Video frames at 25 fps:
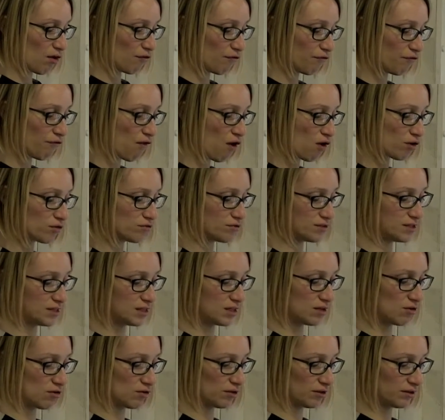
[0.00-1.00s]

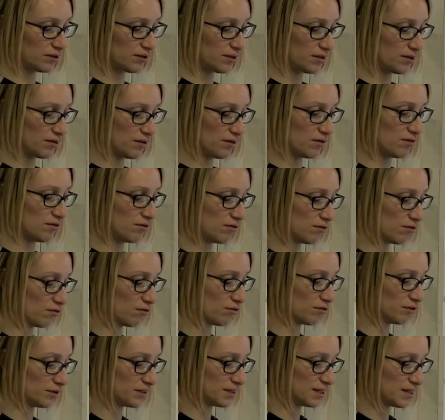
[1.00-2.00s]
focusing on the
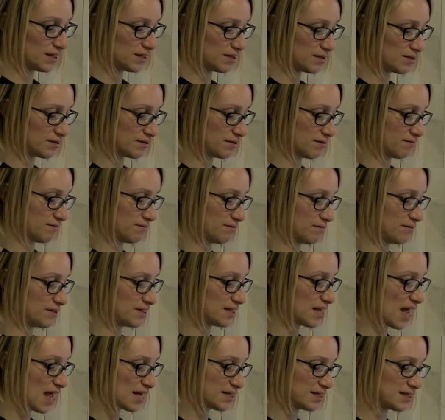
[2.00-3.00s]

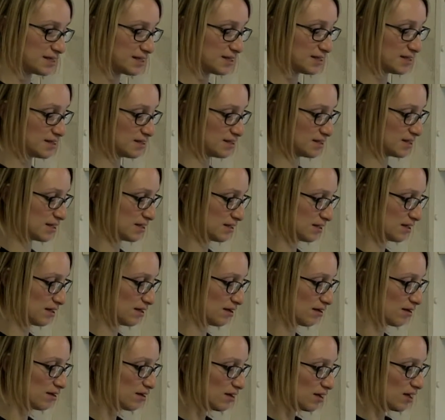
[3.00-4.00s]
senses and
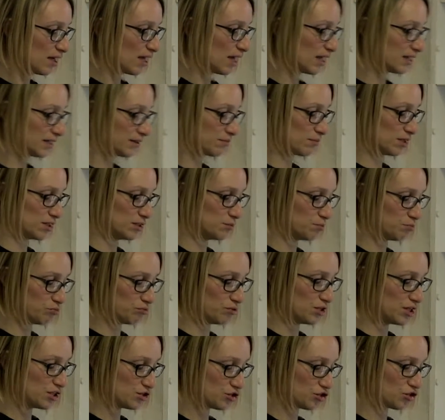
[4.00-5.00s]
the
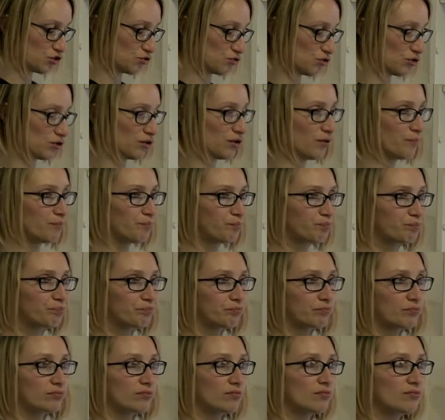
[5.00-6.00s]
manipulation,
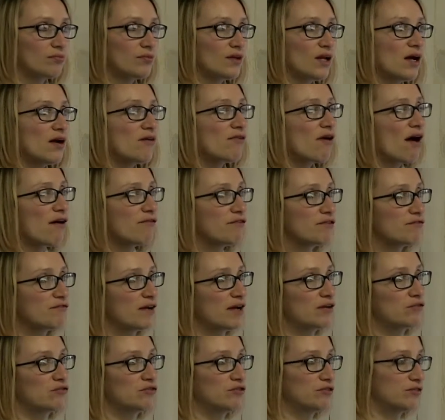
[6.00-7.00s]
rather
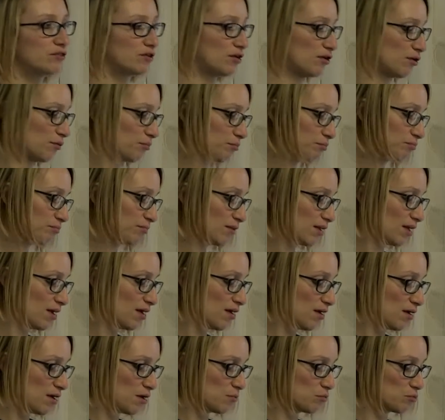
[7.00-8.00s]
than on
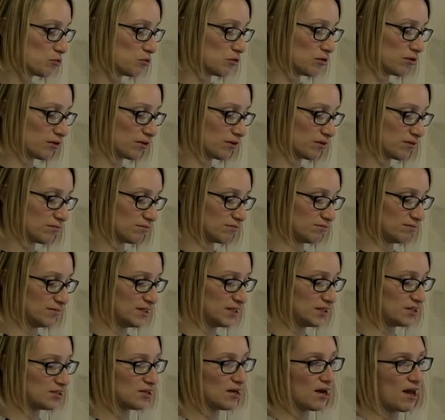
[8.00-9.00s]
a more
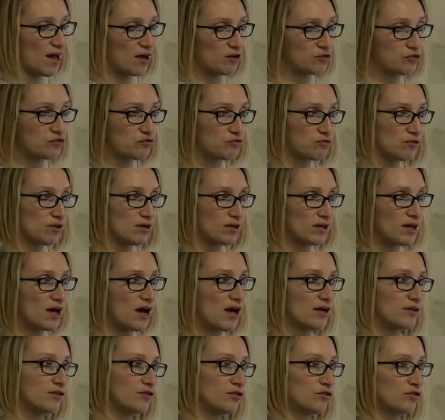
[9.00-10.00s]
intellectual
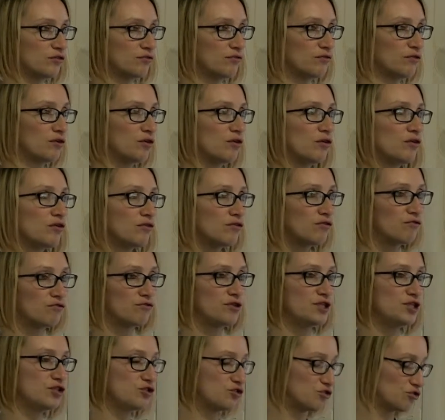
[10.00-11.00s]
kind of
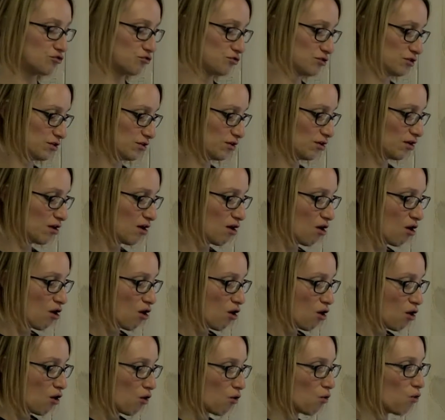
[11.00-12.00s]
fruition
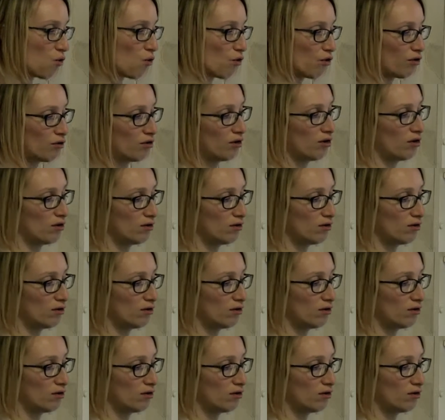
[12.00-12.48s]
or